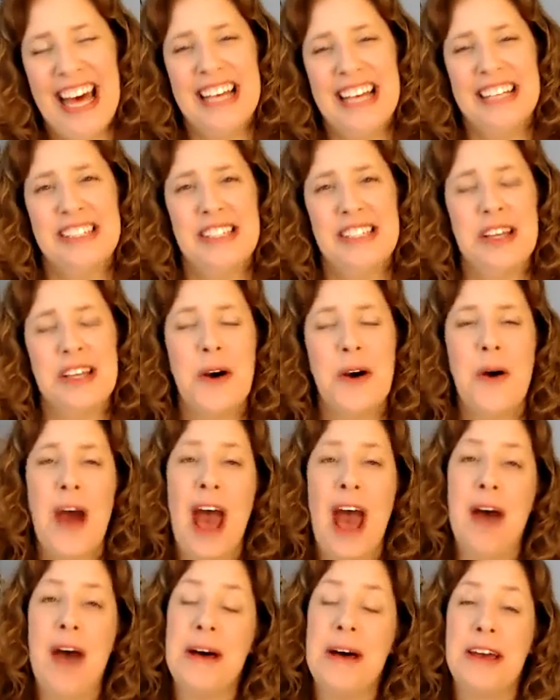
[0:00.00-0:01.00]
So
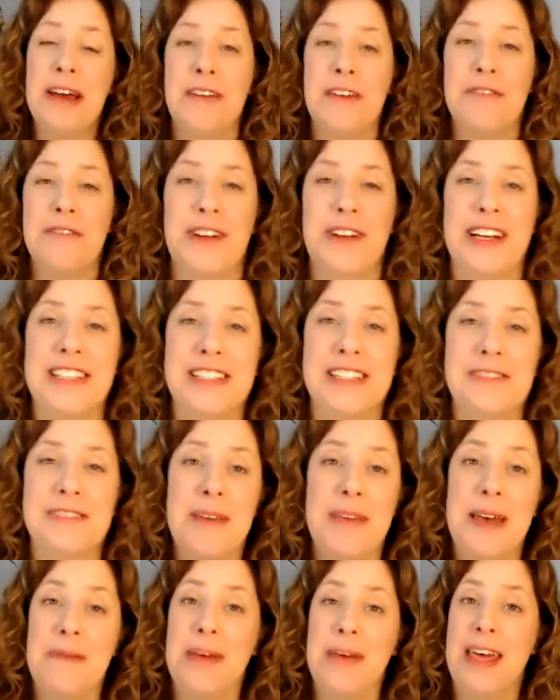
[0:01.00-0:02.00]
how about you, friends?
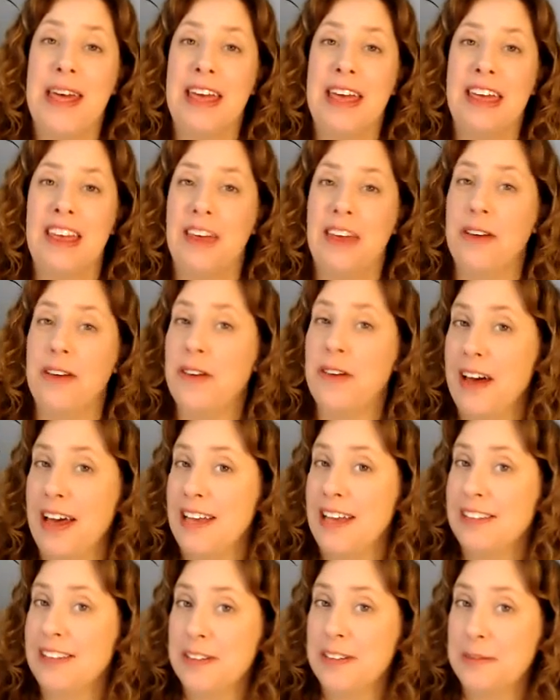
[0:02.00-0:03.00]
Maybe you
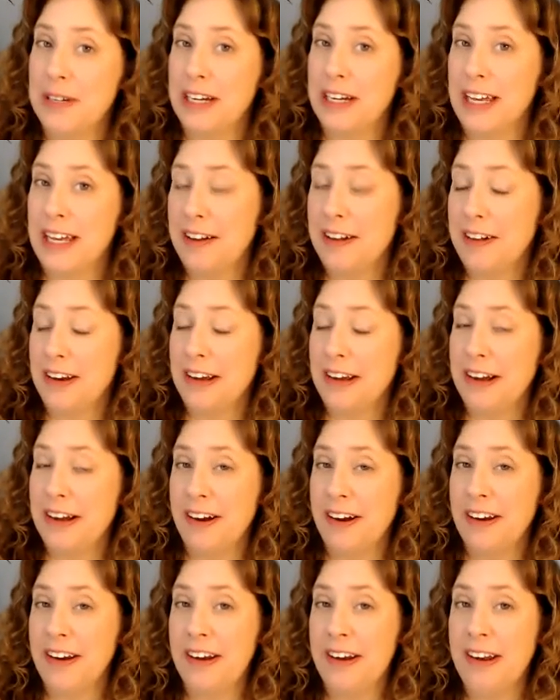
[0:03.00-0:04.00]
guys are working on a
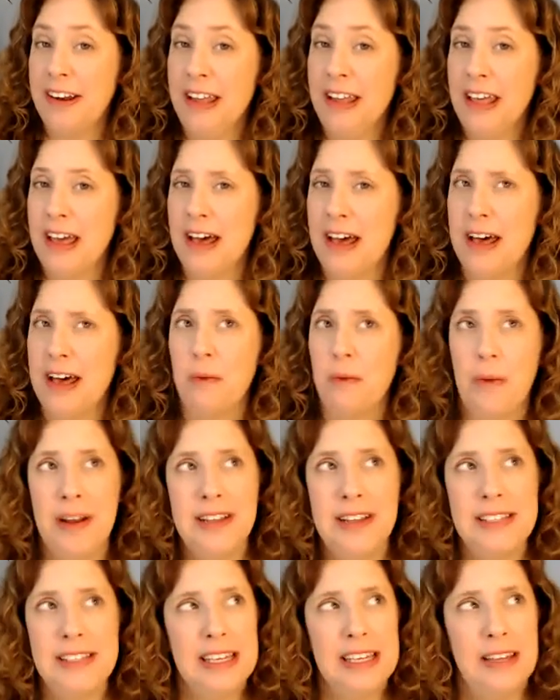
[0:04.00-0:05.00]
garden.
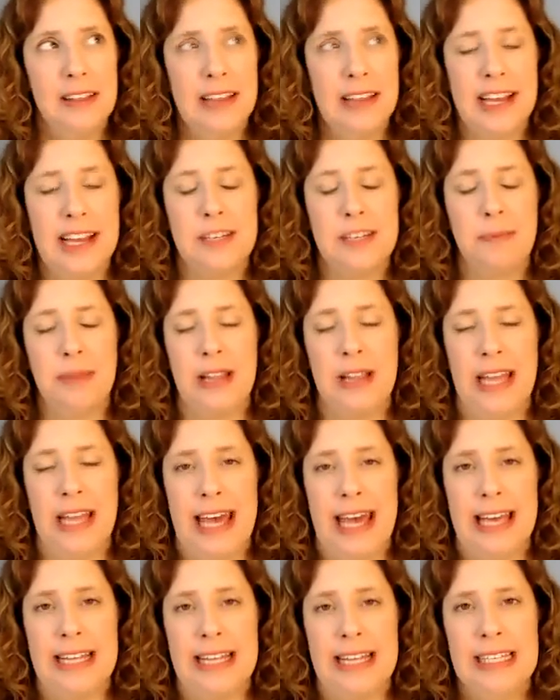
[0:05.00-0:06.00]
What is it you like to
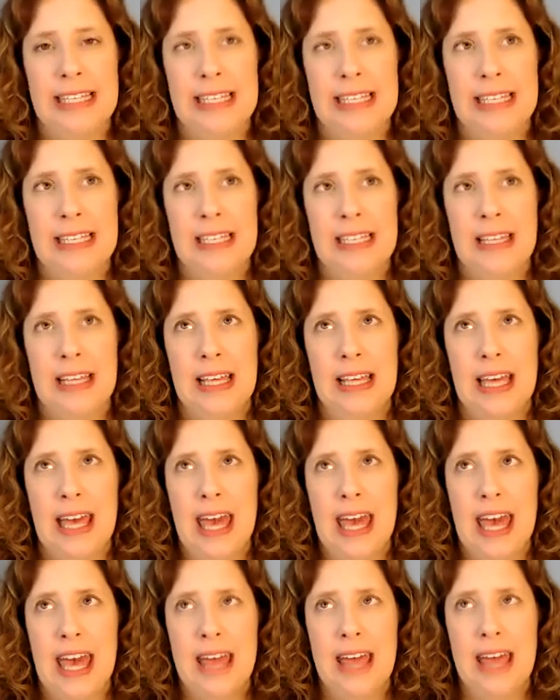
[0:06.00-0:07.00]
plant?
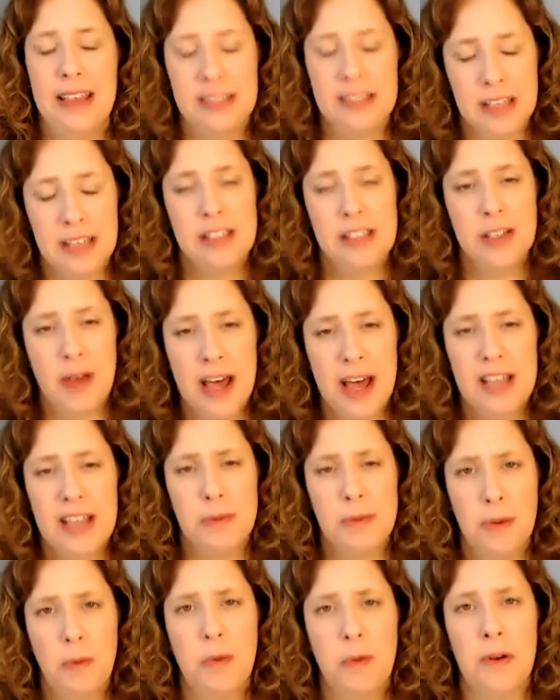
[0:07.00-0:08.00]
And this also
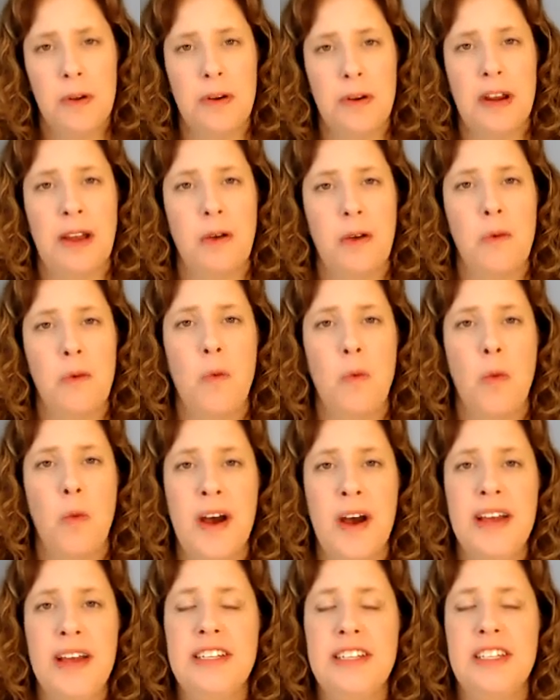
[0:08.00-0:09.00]
has me wondering,
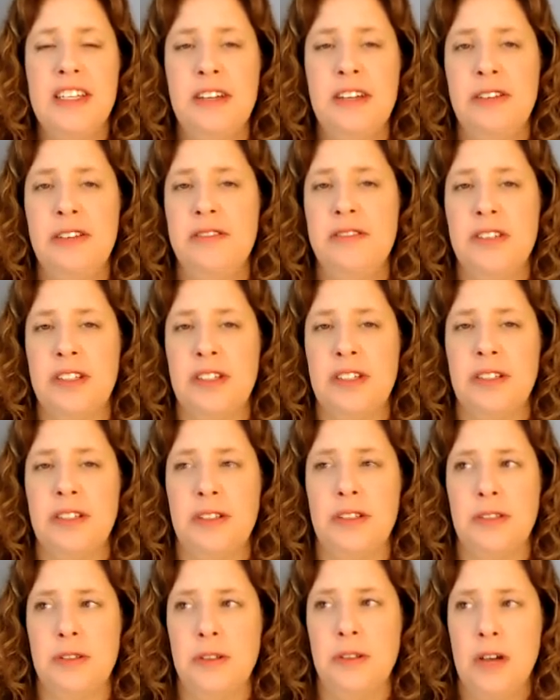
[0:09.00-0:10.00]
what do you
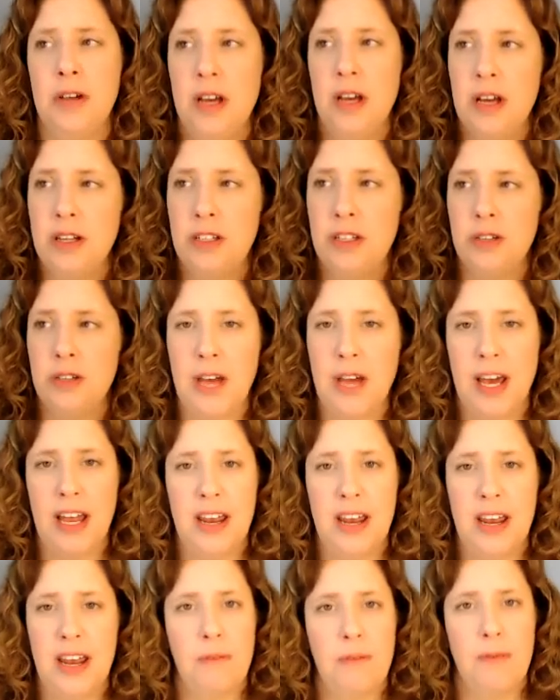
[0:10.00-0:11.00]
do to
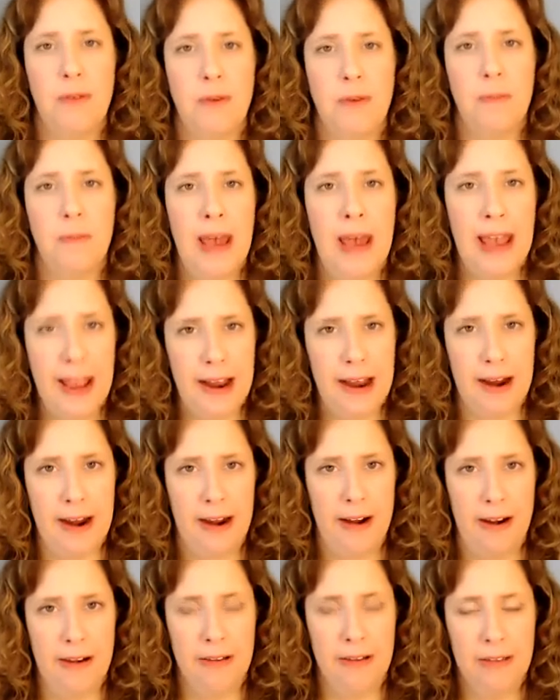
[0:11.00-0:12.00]
kind of
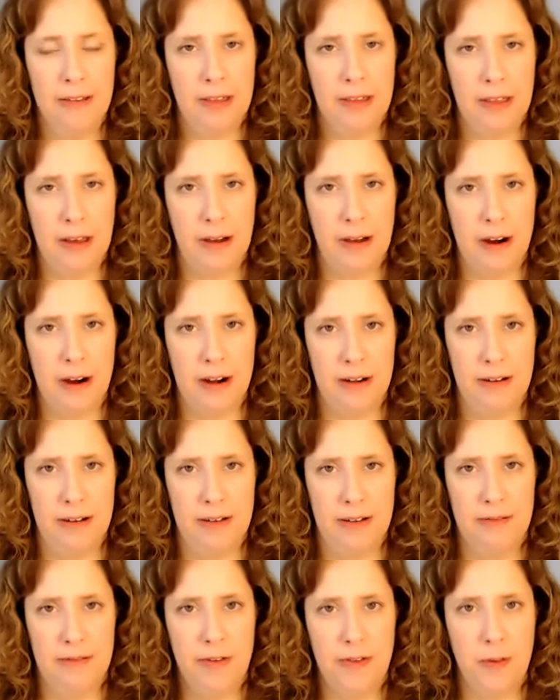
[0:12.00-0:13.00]
prepare the
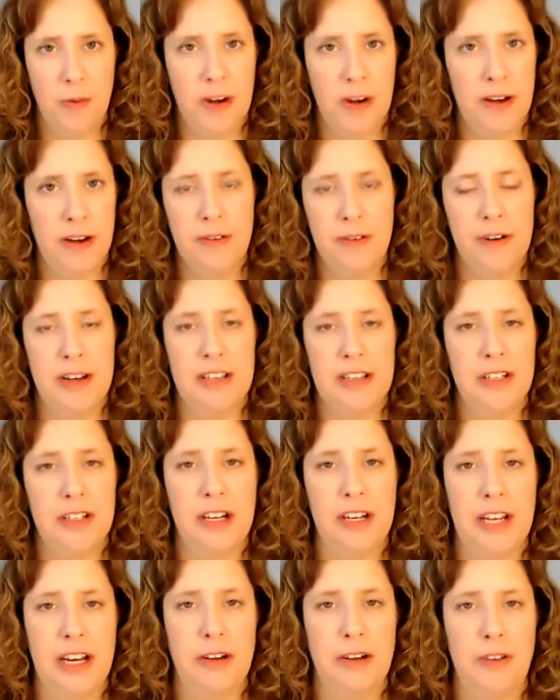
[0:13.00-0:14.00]
garden for whatever it is you're
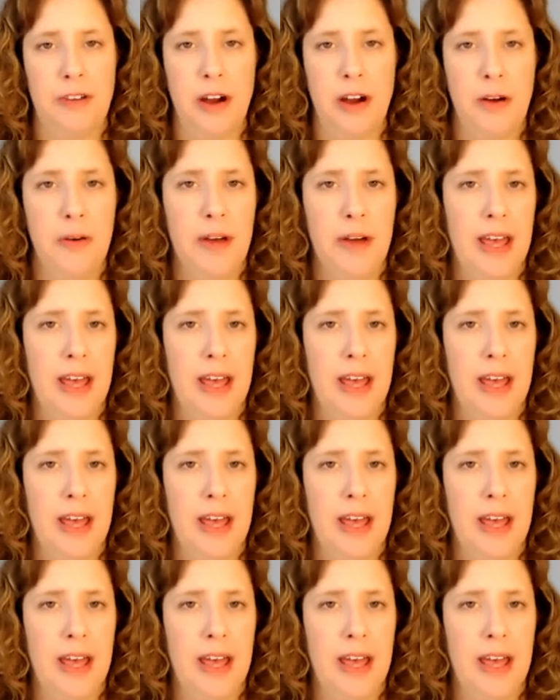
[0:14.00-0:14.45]
going to grow?